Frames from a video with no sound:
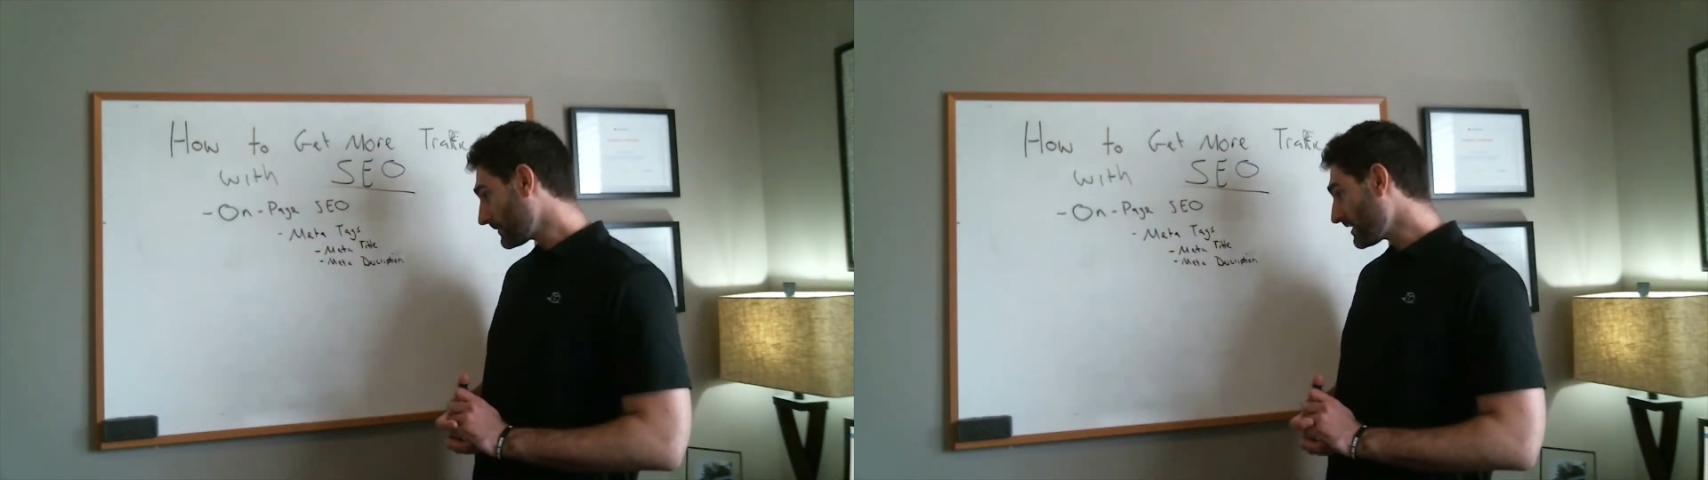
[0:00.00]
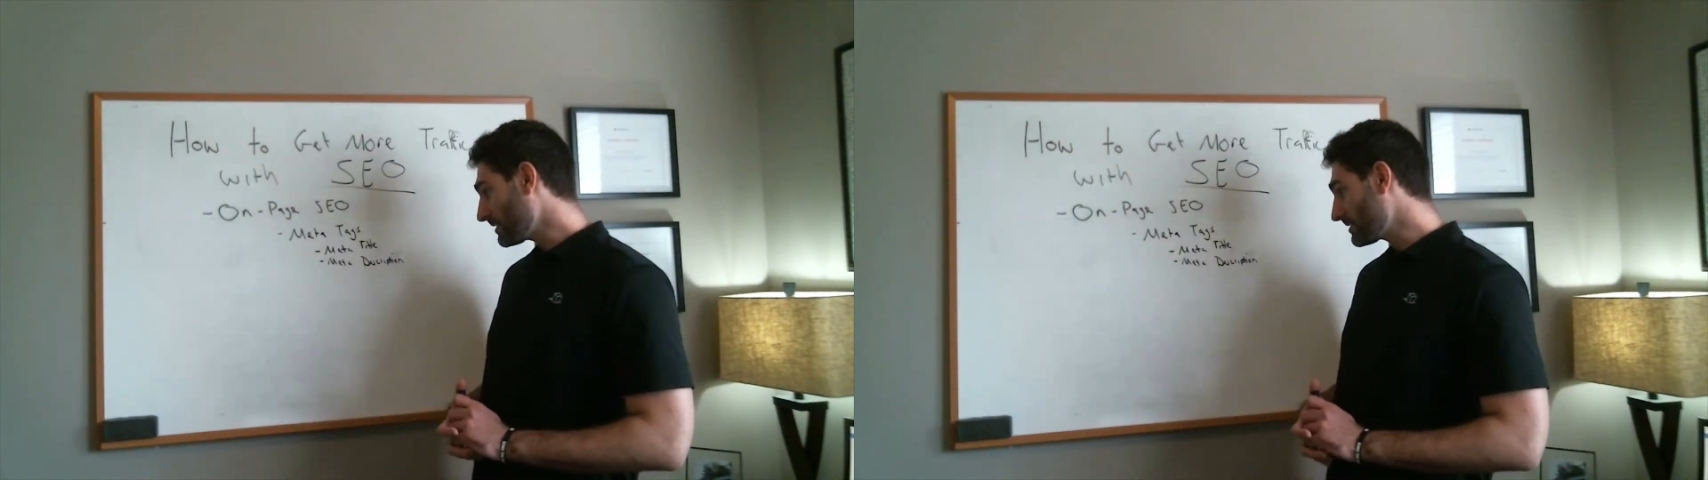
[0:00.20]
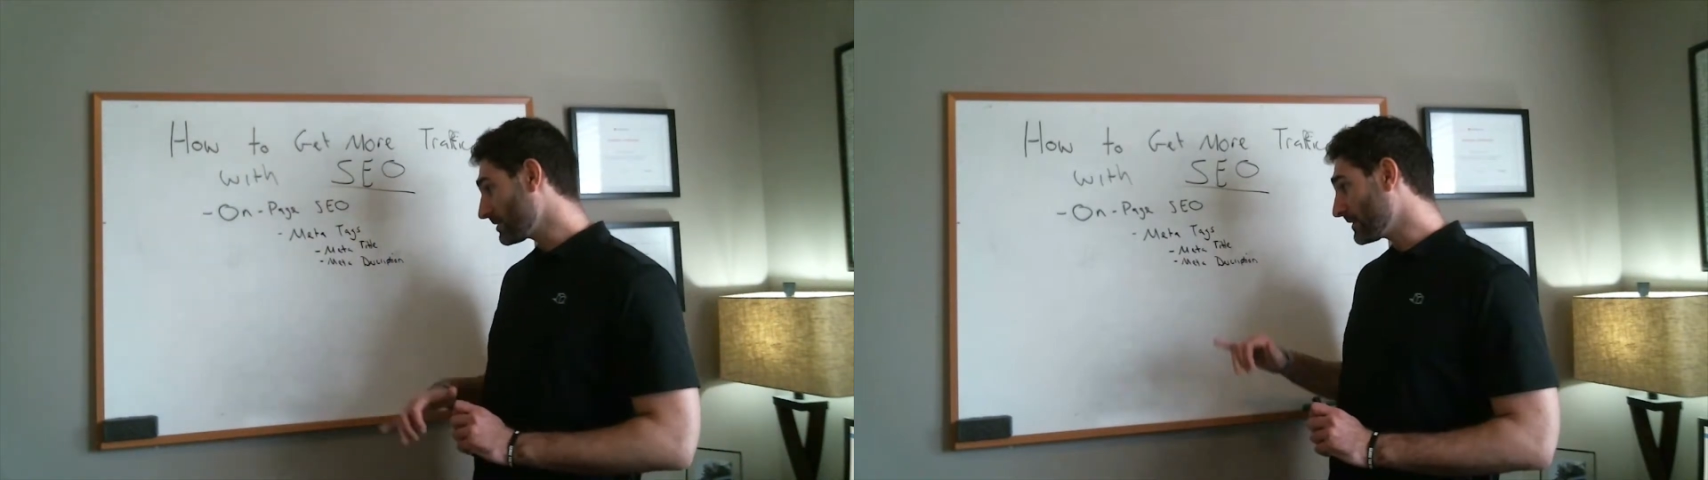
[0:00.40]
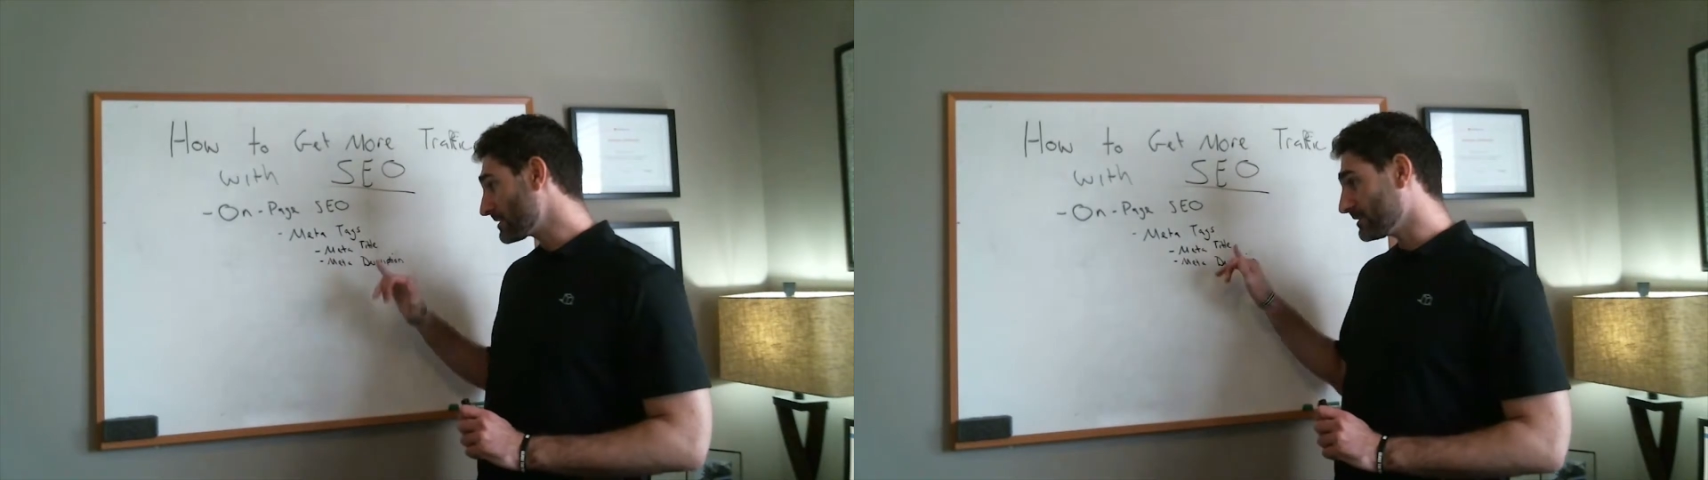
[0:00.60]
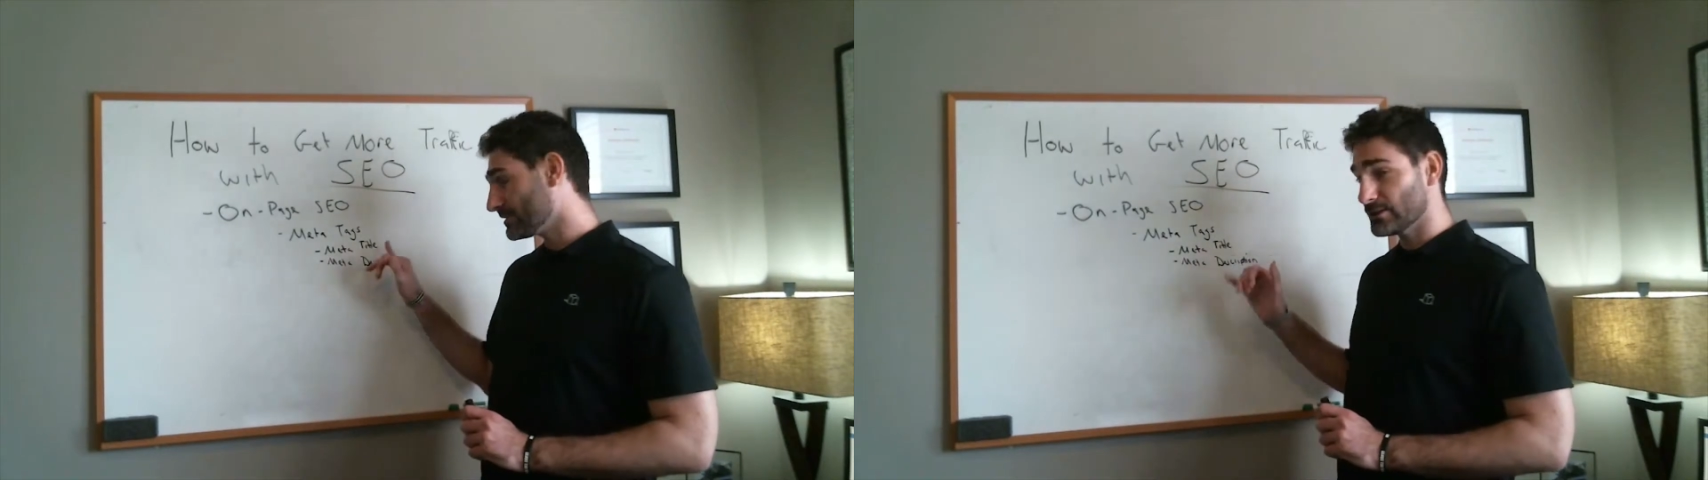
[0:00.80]
So these
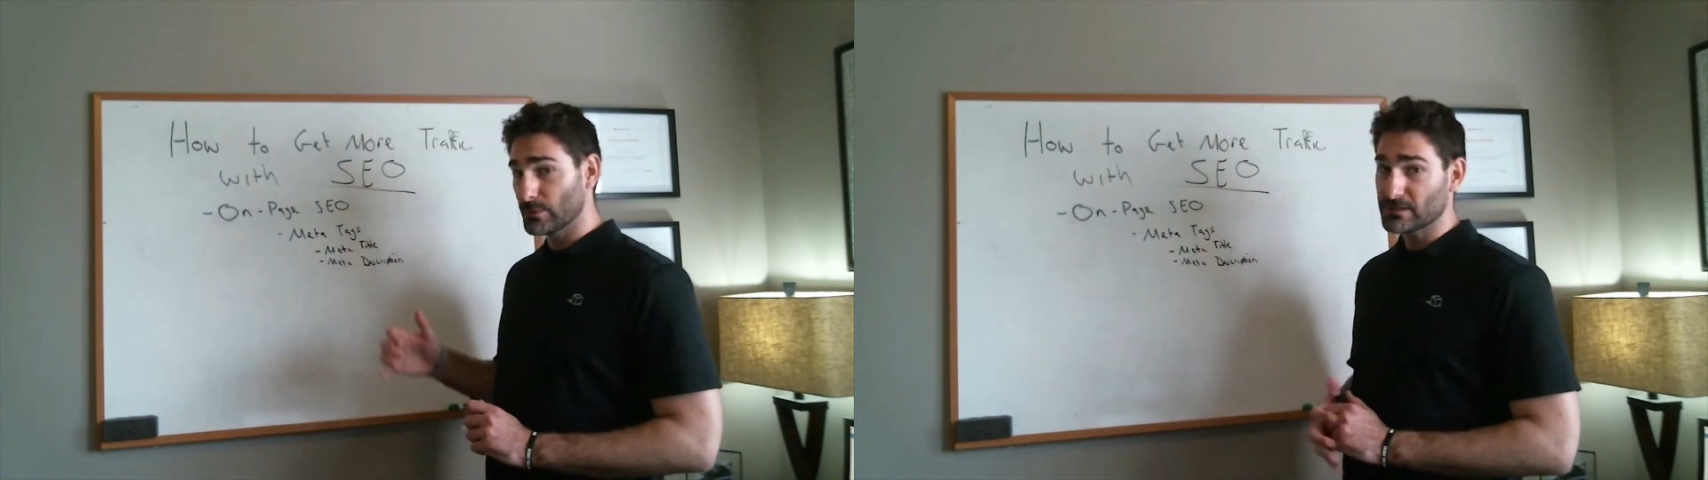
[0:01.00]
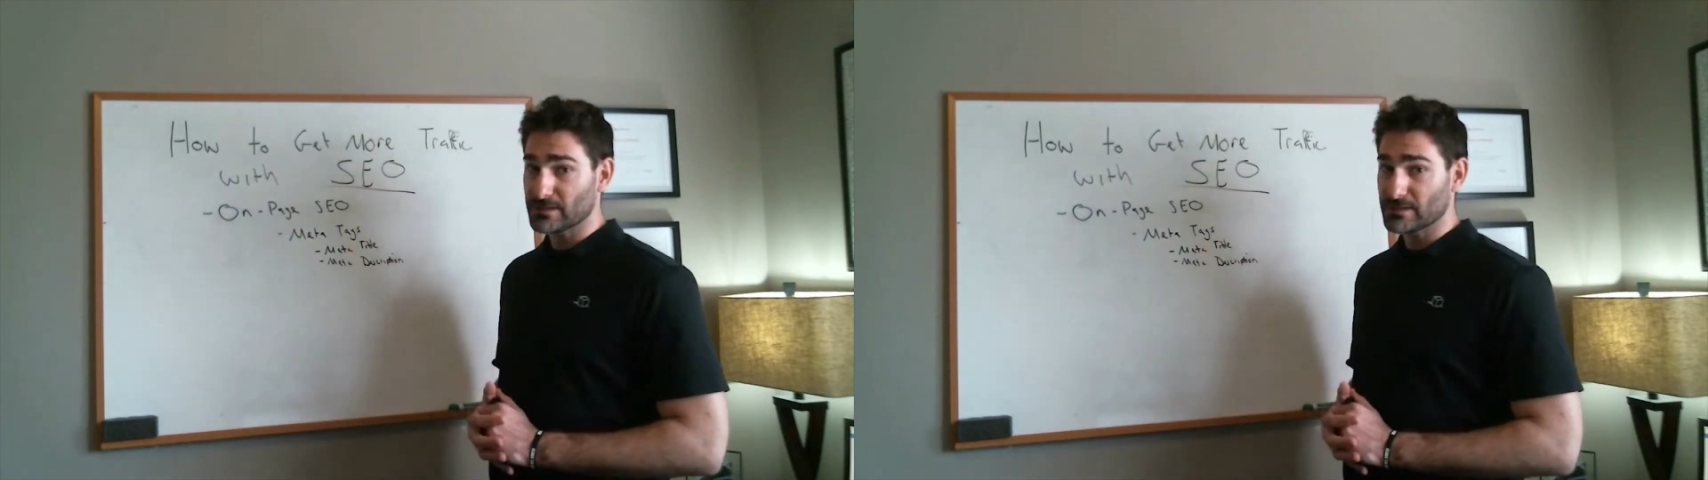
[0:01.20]
are the two most